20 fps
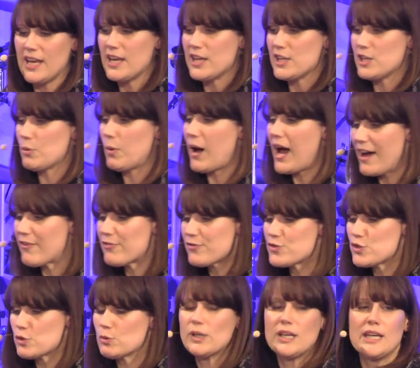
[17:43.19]
you have
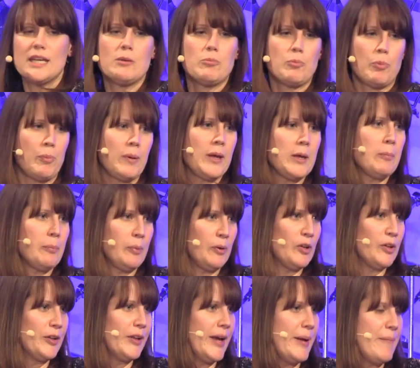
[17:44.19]
to keep
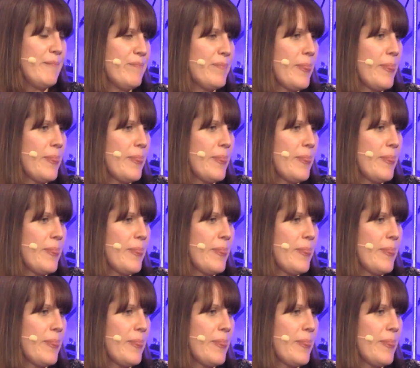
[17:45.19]
people, um,